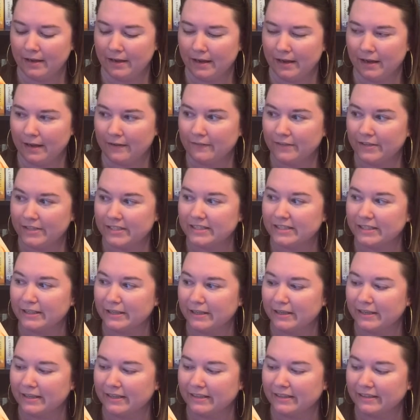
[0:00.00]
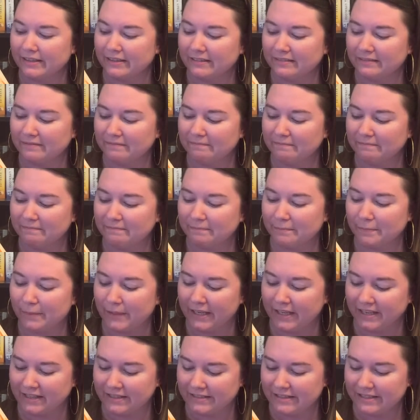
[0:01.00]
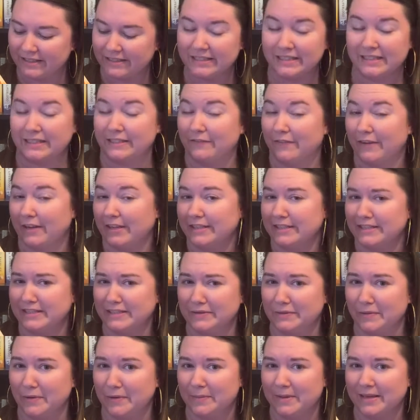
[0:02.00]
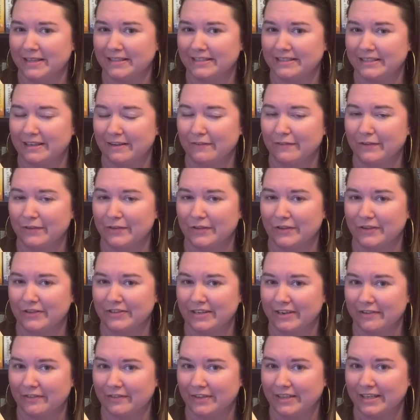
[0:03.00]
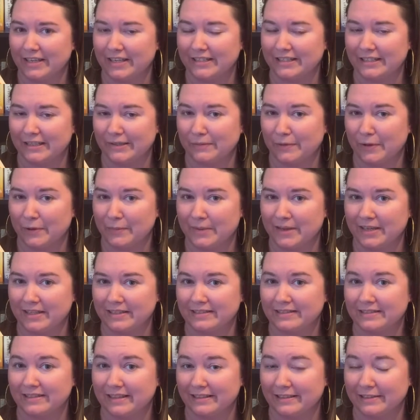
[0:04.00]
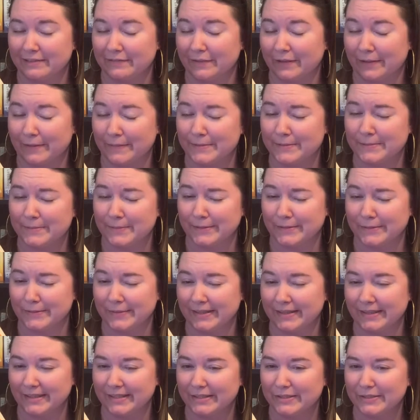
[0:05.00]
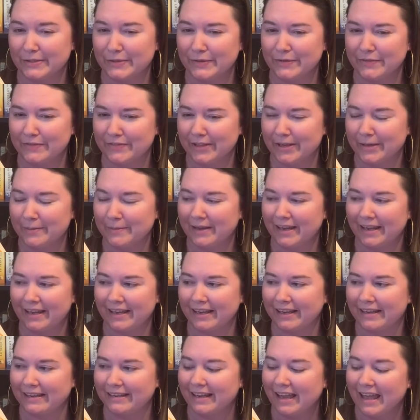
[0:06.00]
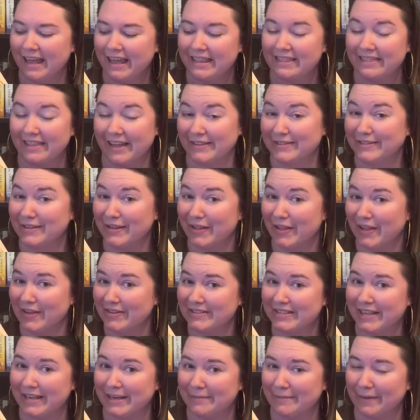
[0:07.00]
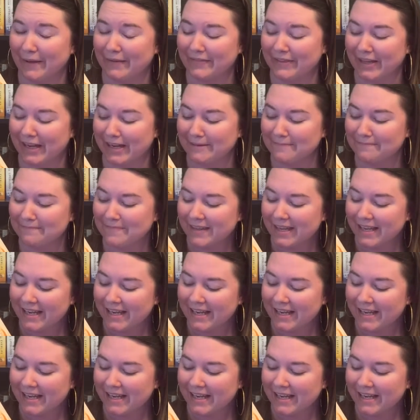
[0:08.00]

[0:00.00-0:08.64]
Obviously because this is a fantasy romance novel, there definitely is a romance that develops between the two of them, and that's all I'll say about that.